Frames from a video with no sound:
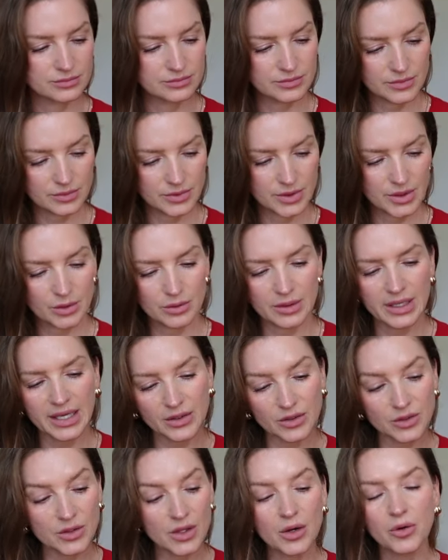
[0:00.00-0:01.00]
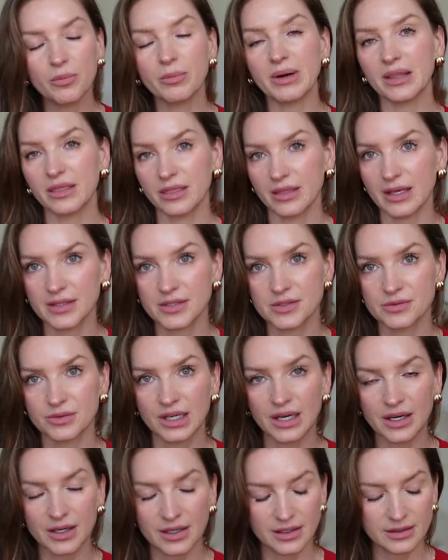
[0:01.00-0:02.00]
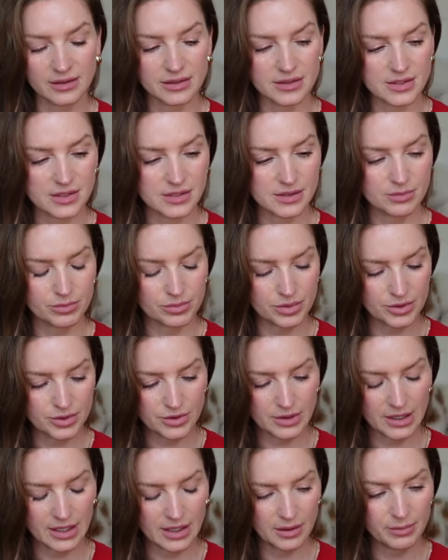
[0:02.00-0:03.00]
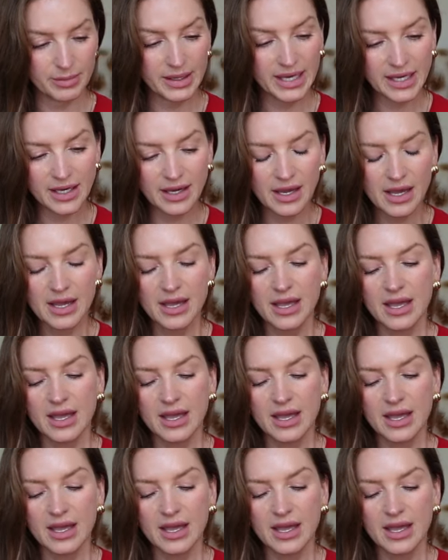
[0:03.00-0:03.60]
you know, let you know my thoughts regarding this bag.